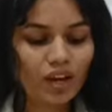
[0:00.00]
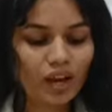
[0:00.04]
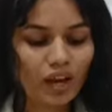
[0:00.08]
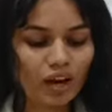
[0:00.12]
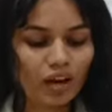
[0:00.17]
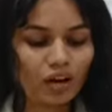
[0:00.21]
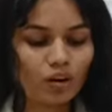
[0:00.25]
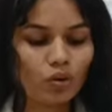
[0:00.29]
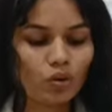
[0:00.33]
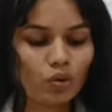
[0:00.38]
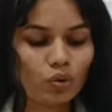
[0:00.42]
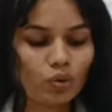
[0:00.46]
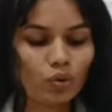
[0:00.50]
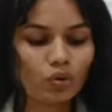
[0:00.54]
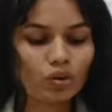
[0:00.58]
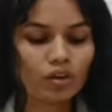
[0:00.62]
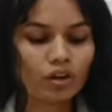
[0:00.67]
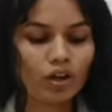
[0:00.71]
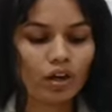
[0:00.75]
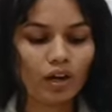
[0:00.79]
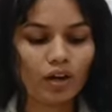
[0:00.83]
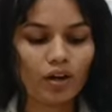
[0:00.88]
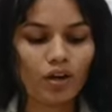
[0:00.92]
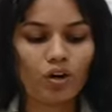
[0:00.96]
and
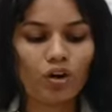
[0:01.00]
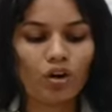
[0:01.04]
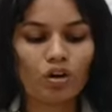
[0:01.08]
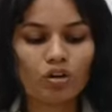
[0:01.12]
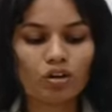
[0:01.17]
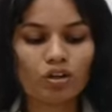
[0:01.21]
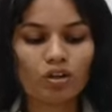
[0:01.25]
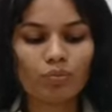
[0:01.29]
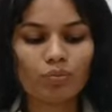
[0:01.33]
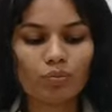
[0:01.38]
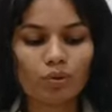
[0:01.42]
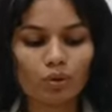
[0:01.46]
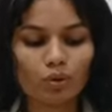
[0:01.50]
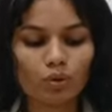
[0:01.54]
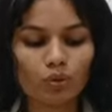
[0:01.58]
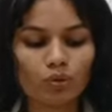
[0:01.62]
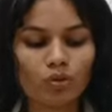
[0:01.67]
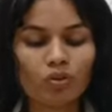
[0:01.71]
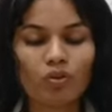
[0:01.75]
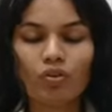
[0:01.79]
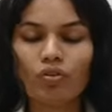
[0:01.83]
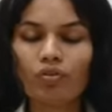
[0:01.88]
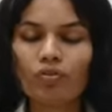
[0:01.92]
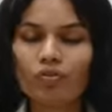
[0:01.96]
long-term loan
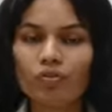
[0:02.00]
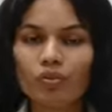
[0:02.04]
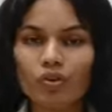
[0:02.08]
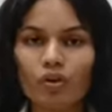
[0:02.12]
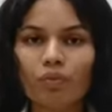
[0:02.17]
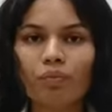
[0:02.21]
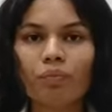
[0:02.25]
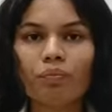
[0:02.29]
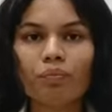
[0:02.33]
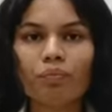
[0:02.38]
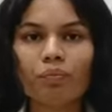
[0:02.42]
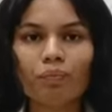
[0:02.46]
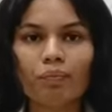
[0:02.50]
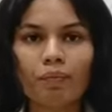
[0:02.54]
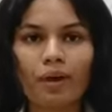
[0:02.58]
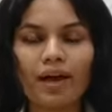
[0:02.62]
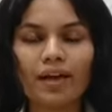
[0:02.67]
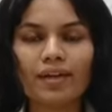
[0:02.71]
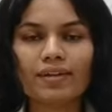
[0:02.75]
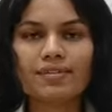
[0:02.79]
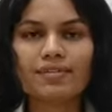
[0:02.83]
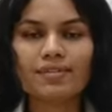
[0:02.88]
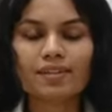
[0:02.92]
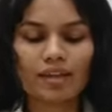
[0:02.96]
from
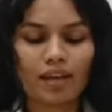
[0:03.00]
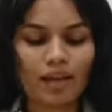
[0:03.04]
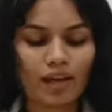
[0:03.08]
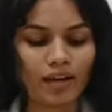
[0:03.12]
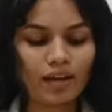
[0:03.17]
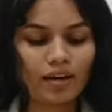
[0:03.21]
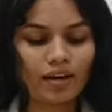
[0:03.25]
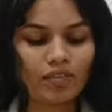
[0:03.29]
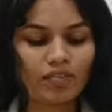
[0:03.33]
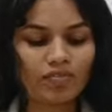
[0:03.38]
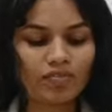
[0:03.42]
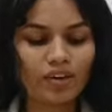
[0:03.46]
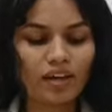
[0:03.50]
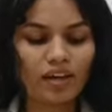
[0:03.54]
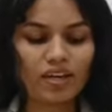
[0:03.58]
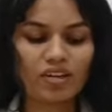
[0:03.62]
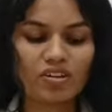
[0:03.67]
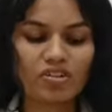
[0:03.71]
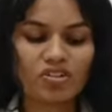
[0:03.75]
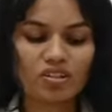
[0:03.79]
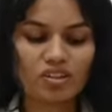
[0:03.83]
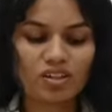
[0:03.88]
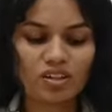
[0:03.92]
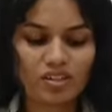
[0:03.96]
banks and
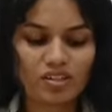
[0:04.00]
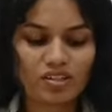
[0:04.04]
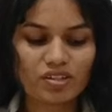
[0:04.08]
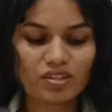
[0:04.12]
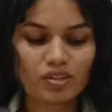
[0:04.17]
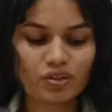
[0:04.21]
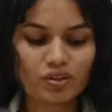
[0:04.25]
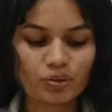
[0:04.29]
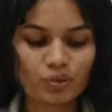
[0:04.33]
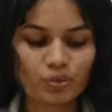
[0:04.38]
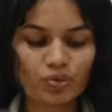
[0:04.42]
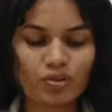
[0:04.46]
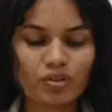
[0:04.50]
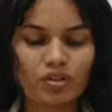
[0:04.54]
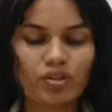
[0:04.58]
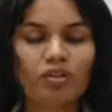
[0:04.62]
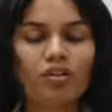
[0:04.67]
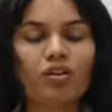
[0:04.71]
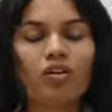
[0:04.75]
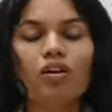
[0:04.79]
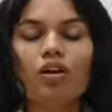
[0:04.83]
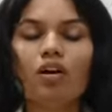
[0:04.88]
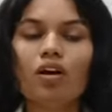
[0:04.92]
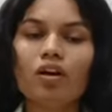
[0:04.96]
financial institution.
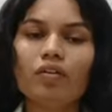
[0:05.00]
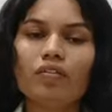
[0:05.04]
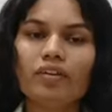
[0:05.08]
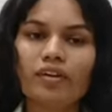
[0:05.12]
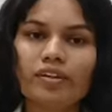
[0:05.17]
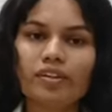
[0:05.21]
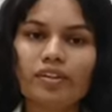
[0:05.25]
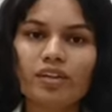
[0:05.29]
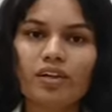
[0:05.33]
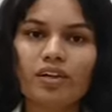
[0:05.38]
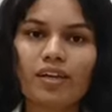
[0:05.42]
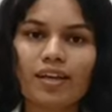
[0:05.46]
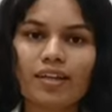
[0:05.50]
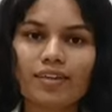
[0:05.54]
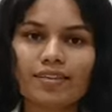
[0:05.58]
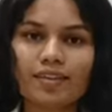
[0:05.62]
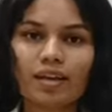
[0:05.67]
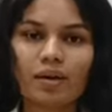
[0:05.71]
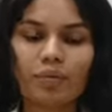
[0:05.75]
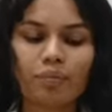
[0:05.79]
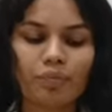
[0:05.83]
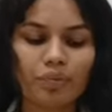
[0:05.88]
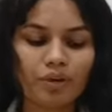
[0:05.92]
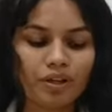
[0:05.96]
Our third
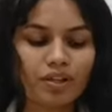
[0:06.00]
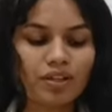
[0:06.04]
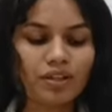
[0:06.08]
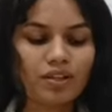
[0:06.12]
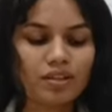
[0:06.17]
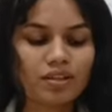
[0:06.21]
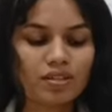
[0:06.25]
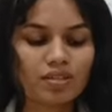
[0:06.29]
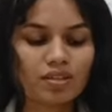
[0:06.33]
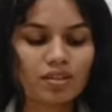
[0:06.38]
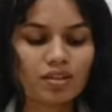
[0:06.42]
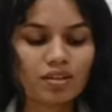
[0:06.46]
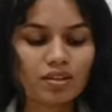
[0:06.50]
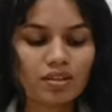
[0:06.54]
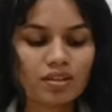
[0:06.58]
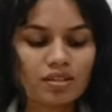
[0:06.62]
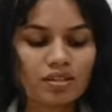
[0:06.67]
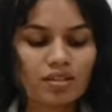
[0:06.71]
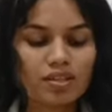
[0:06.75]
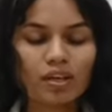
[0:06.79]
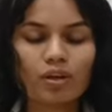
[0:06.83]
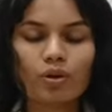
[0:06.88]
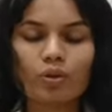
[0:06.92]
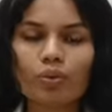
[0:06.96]
example is
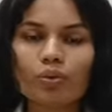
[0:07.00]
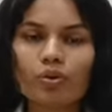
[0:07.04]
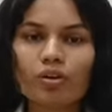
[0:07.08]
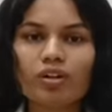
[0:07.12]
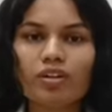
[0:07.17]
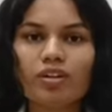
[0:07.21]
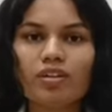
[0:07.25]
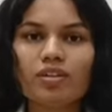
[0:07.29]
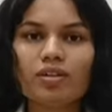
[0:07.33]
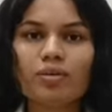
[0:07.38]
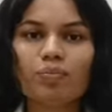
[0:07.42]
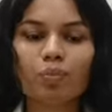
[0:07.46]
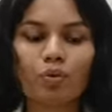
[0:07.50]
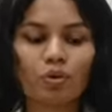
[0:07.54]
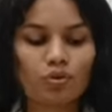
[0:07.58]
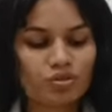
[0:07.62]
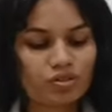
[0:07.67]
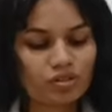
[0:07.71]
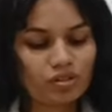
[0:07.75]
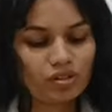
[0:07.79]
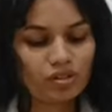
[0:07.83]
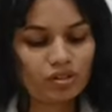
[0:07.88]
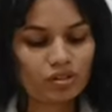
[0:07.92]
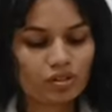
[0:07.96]
security
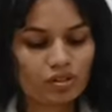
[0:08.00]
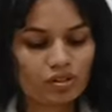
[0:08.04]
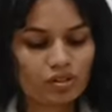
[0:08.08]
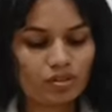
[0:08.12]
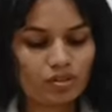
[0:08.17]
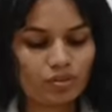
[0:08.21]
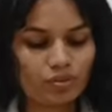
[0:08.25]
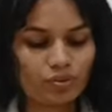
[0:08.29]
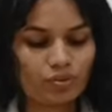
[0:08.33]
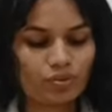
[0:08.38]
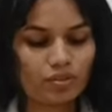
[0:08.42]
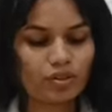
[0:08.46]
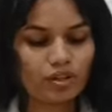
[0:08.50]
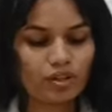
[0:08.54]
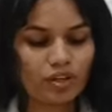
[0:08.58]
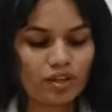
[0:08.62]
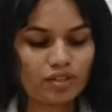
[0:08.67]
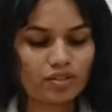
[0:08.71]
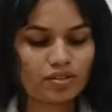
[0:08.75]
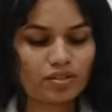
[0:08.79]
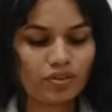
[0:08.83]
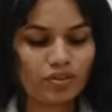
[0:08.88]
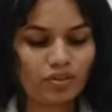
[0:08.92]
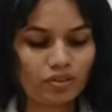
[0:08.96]
deposit received,
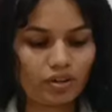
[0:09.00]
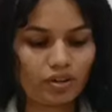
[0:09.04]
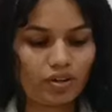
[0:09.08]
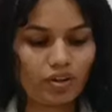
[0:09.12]
etc.